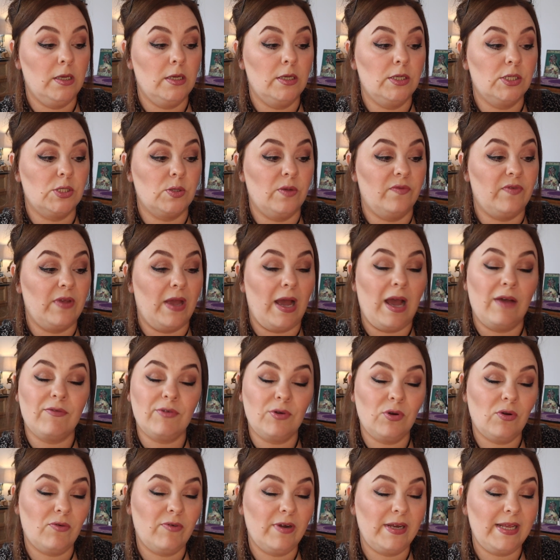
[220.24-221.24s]
So if you
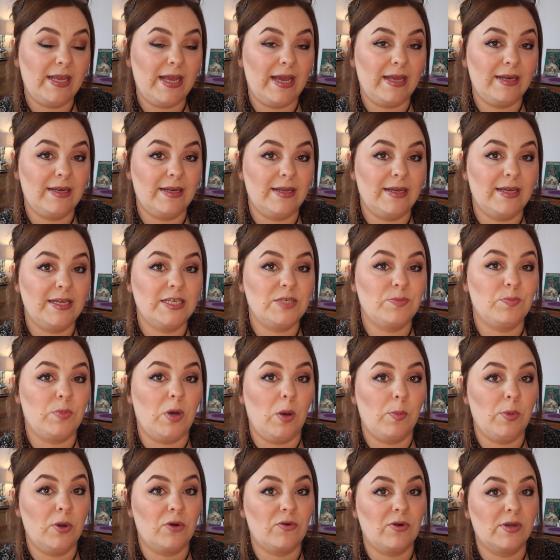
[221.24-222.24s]
haven't already entered,
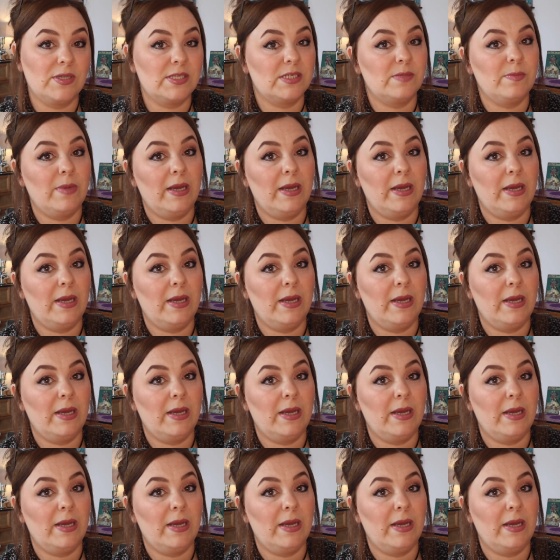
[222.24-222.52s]
pop across to